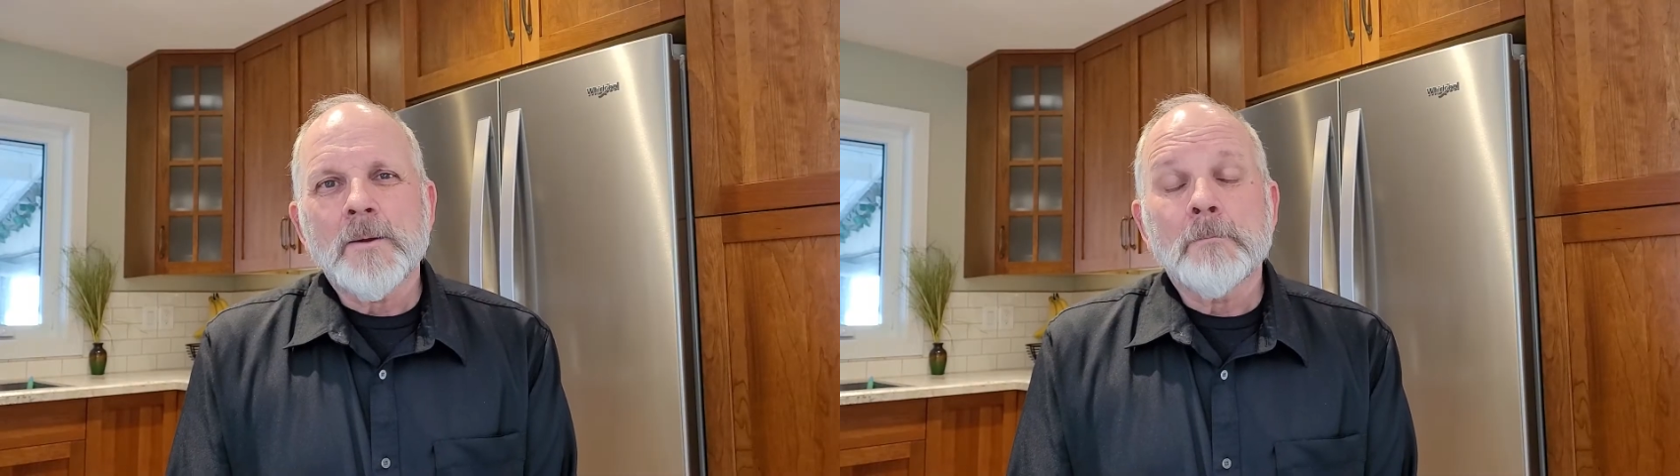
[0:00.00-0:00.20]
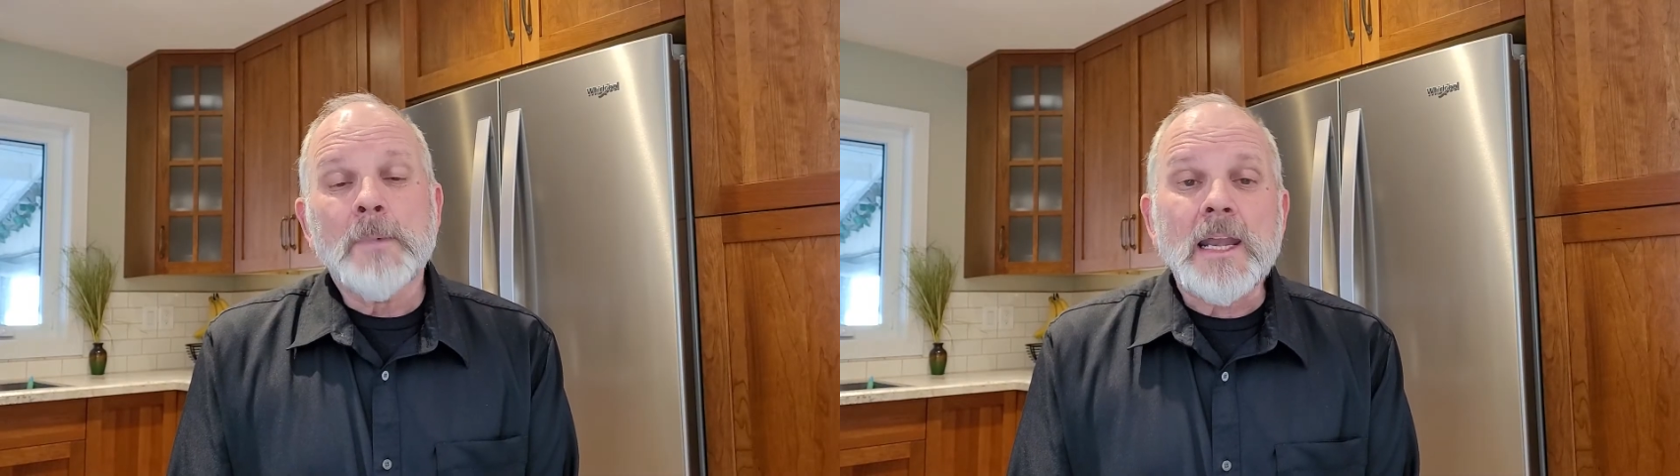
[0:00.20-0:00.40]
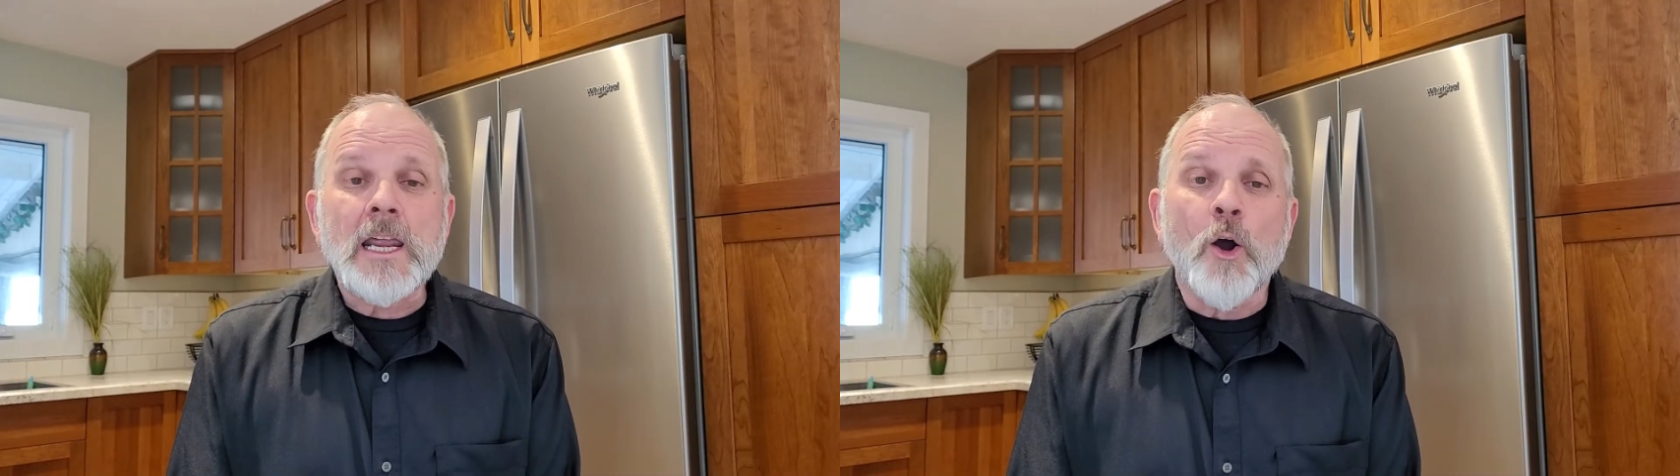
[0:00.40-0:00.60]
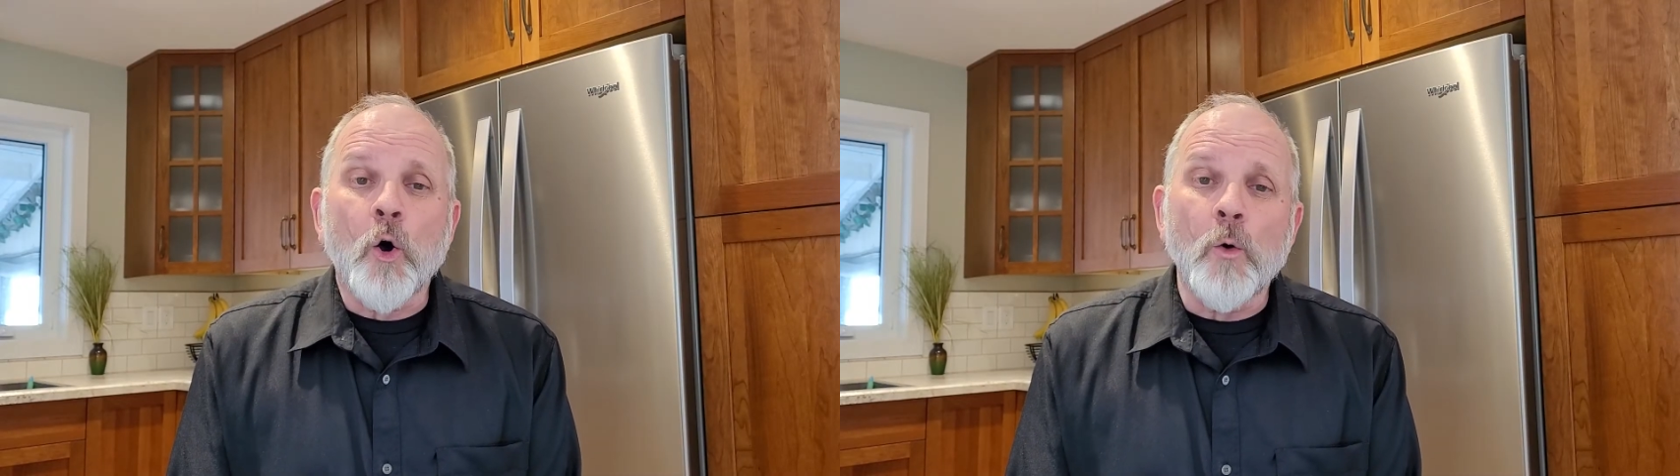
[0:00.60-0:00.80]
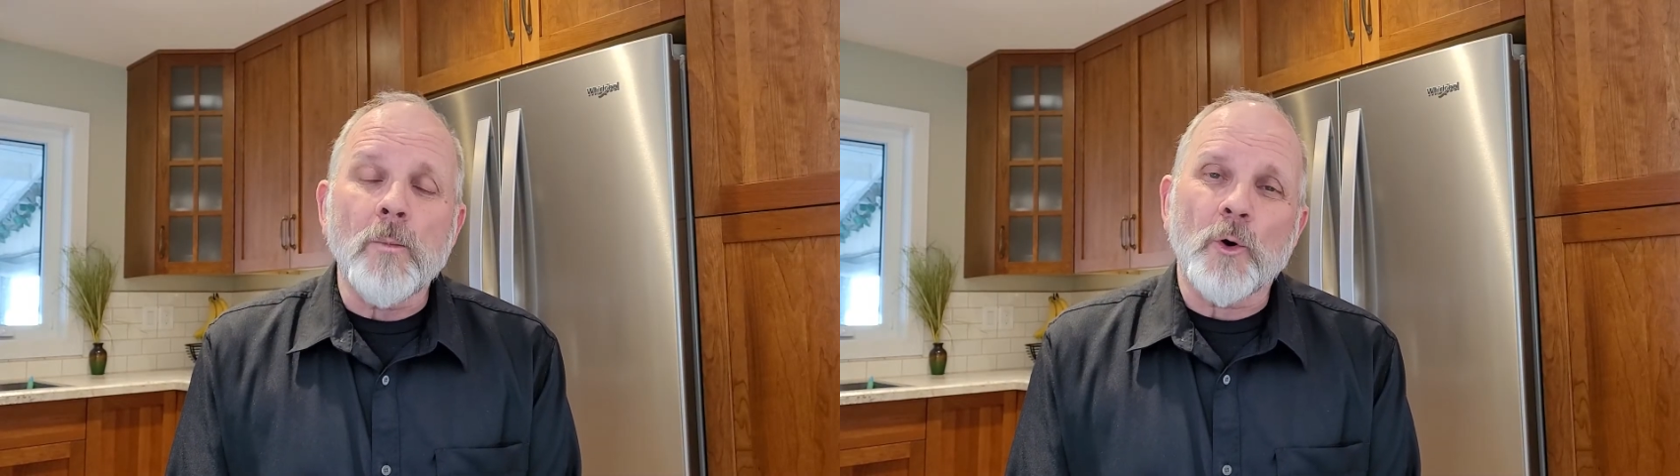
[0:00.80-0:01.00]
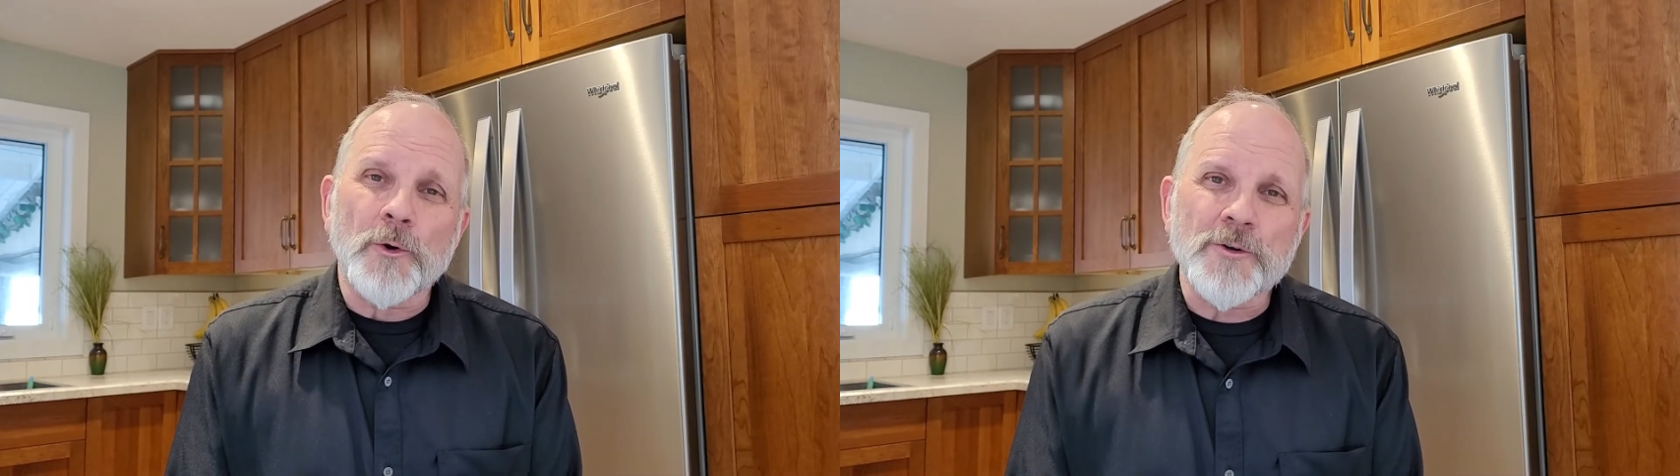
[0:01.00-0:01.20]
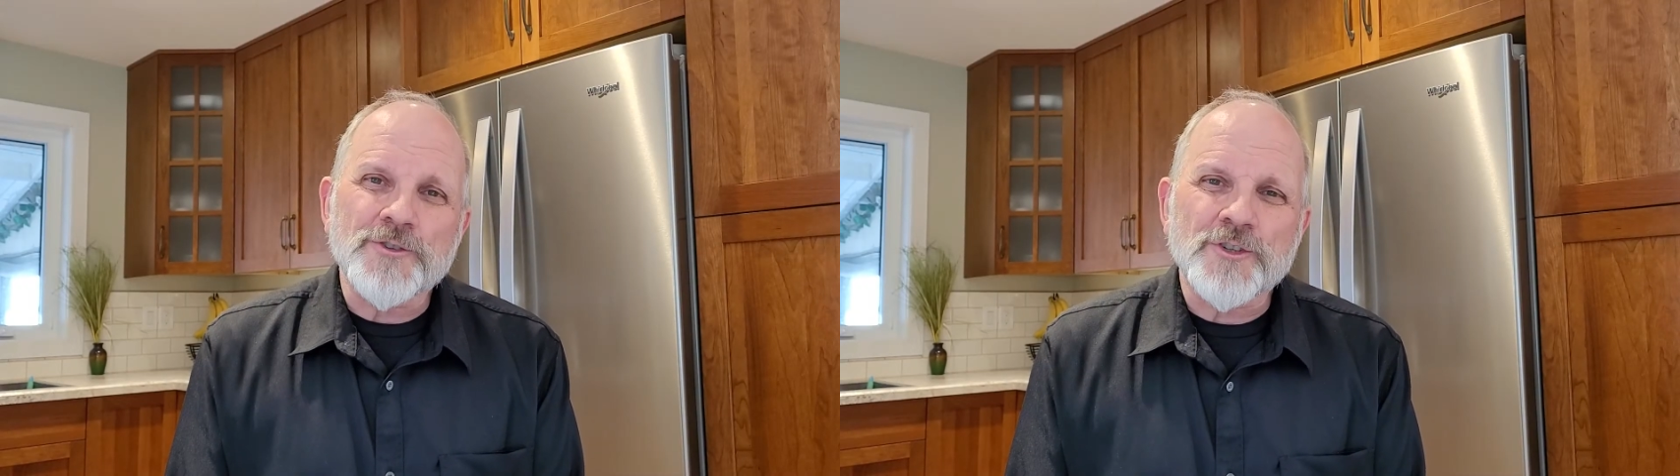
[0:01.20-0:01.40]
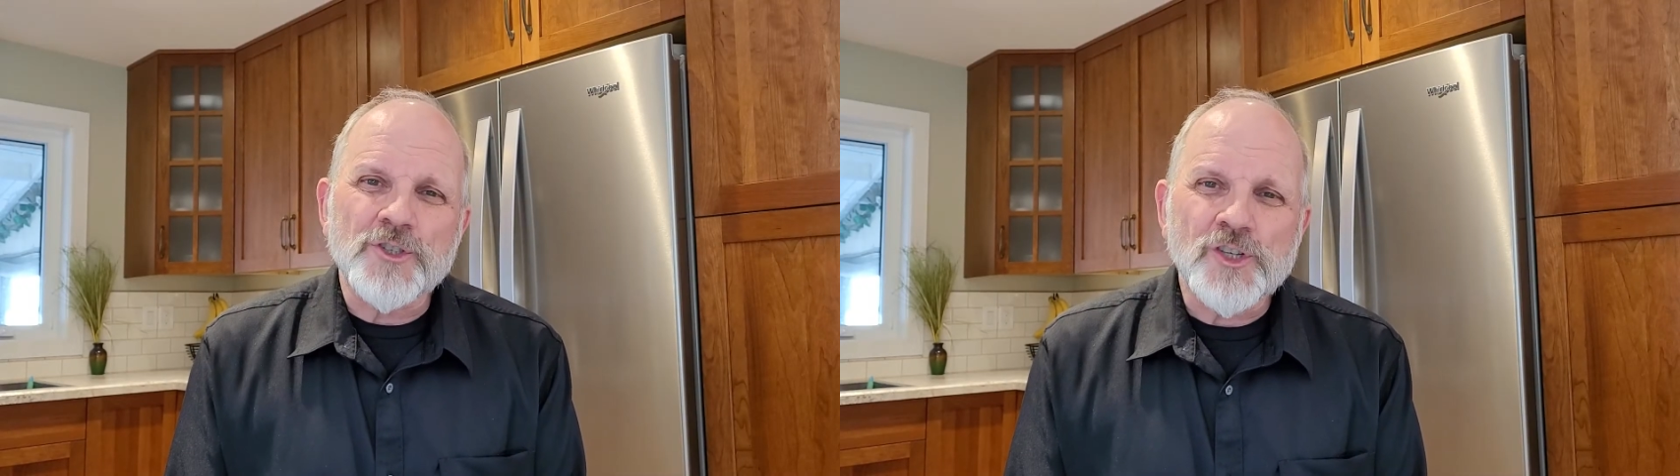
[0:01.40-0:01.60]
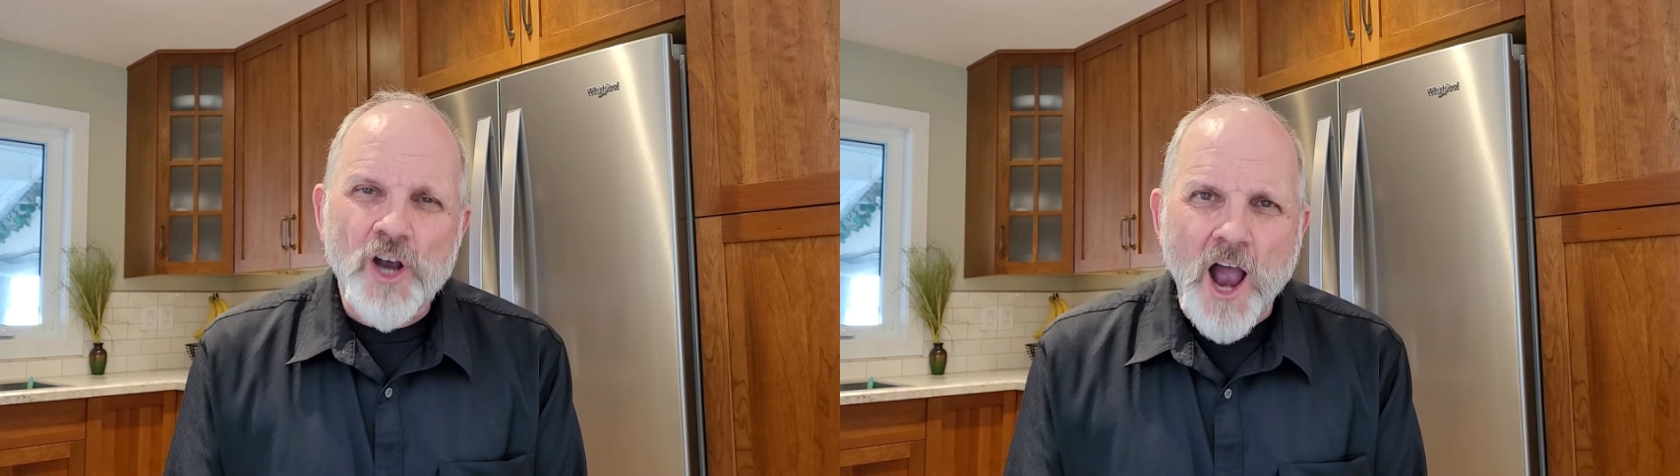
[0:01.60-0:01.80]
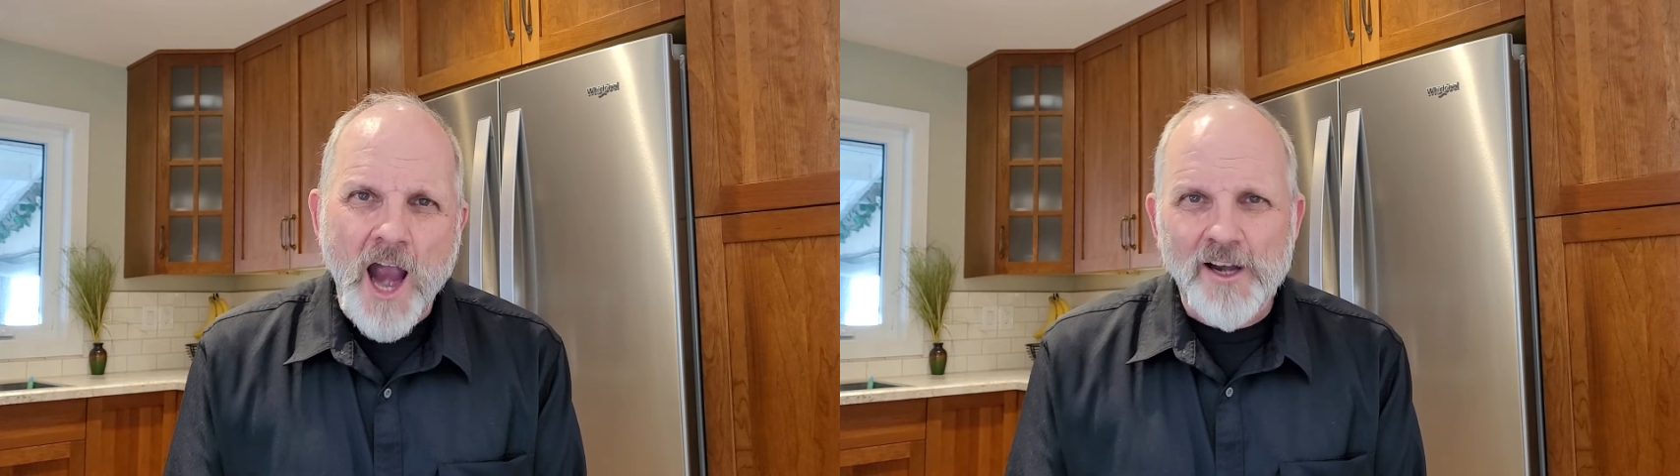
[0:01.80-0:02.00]
Many homeowners are
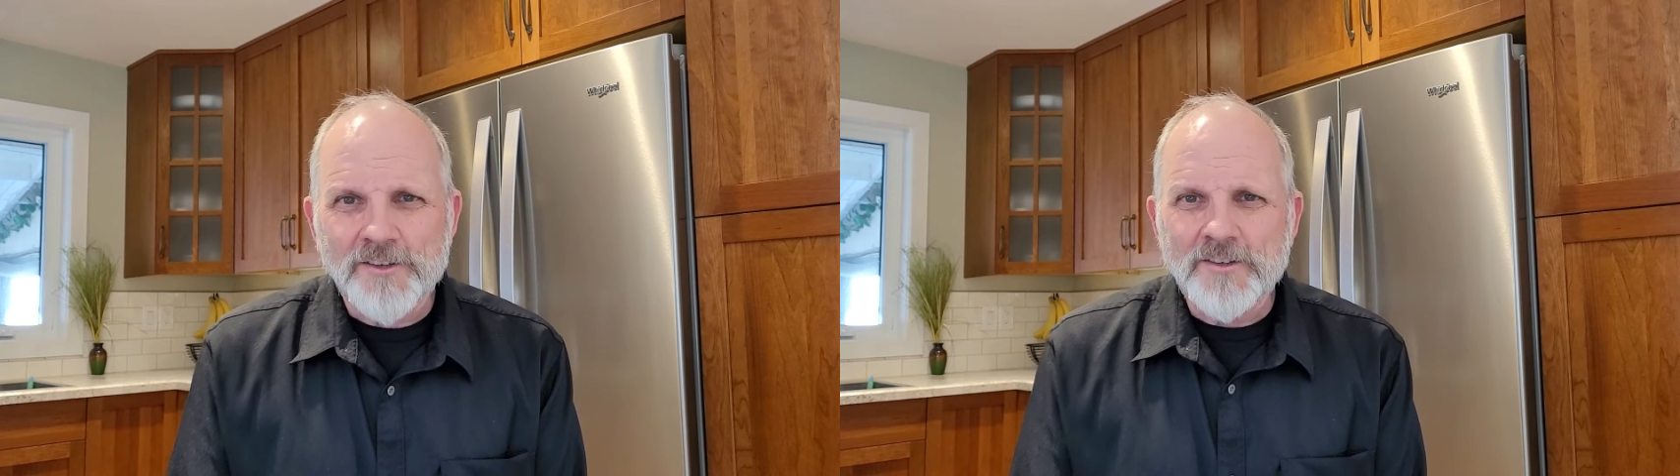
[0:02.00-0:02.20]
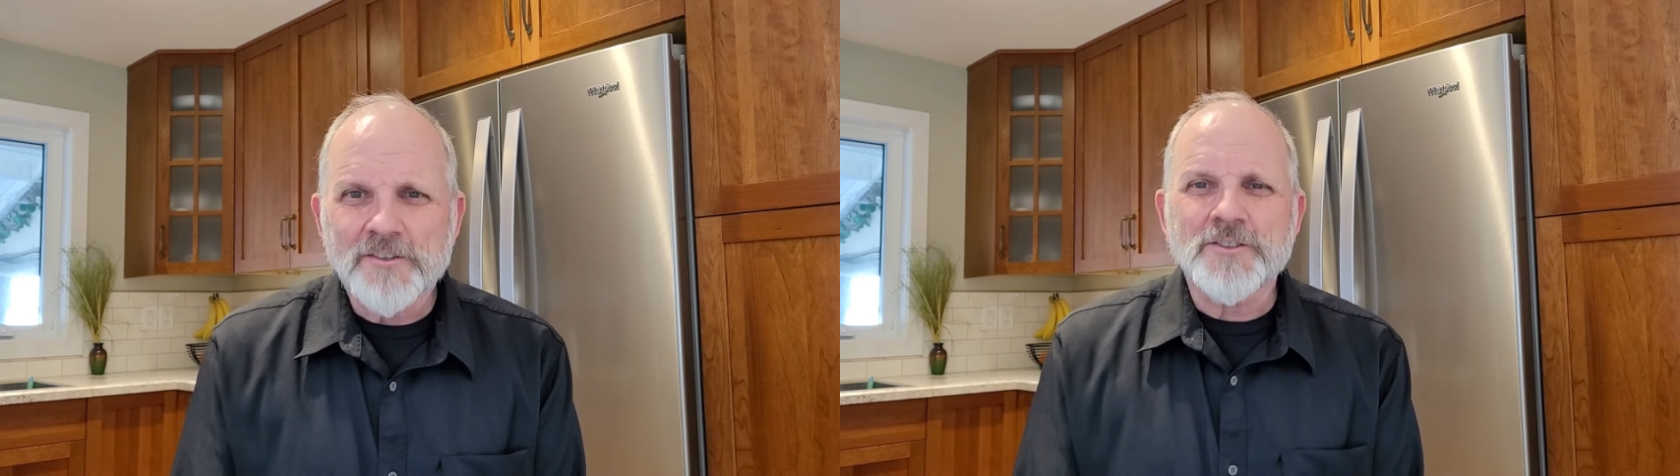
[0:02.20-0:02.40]
shocked